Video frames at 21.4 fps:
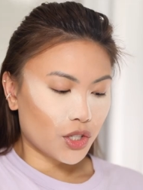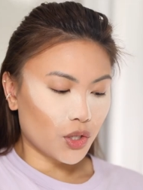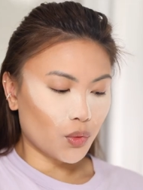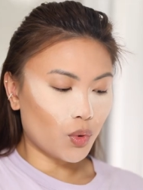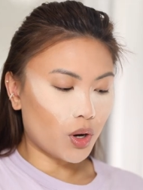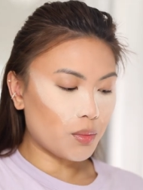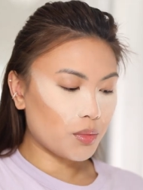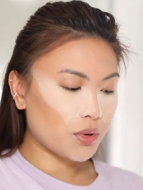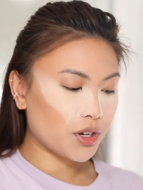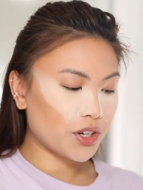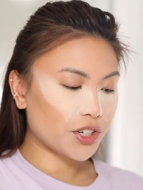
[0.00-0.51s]
So
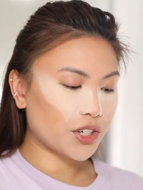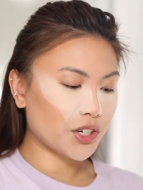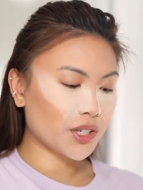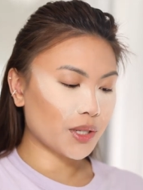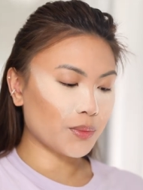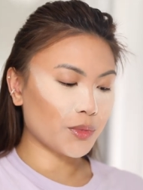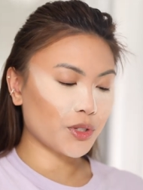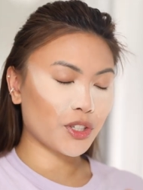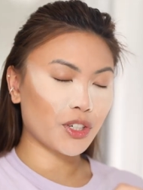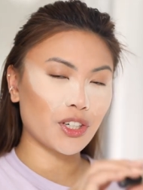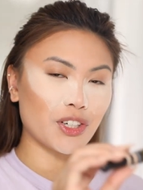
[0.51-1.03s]
what I'm going to do is
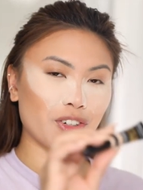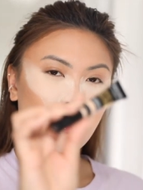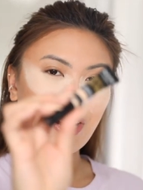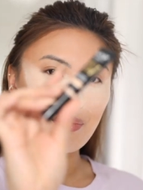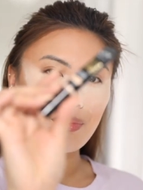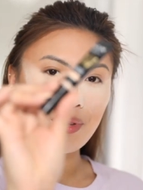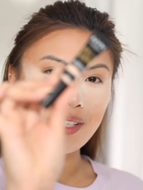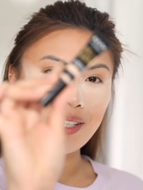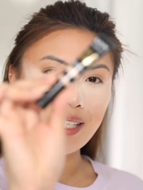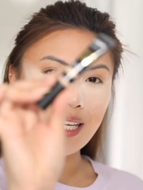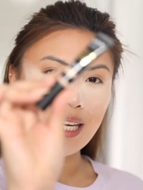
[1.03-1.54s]
I'm just going to
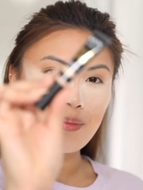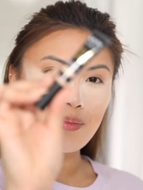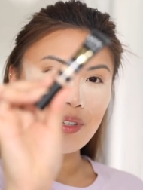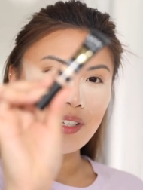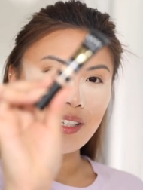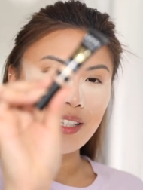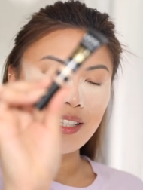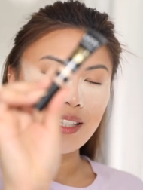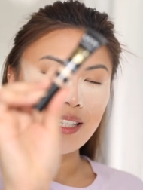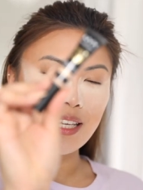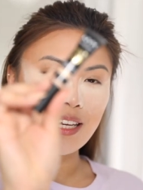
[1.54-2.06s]
grab the same
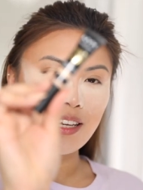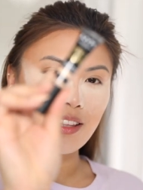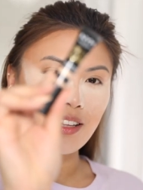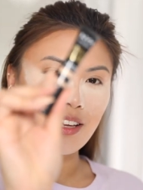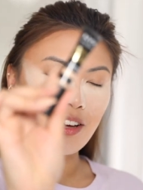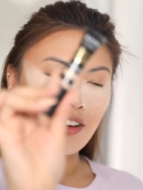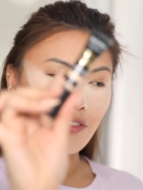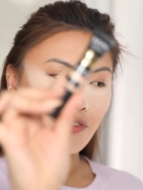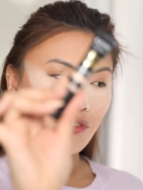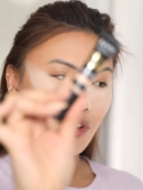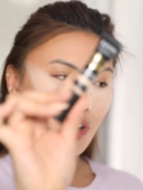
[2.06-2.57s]
concealer